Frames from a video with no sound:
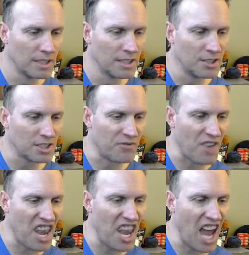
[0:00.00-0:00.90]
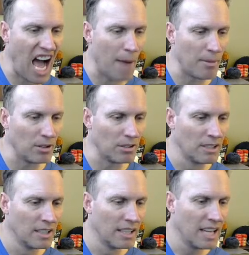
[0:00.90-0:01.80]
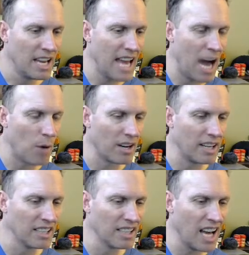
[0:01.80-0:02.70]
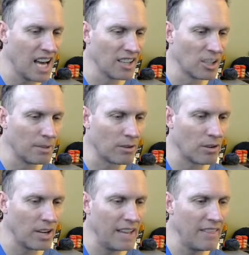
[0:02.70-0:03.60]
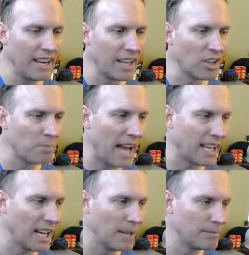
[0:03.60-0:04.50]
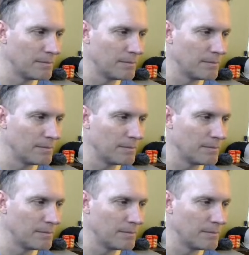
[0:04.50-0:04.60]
Just phenomenal. And now we're in a little bit of a rut, and then it goes back up.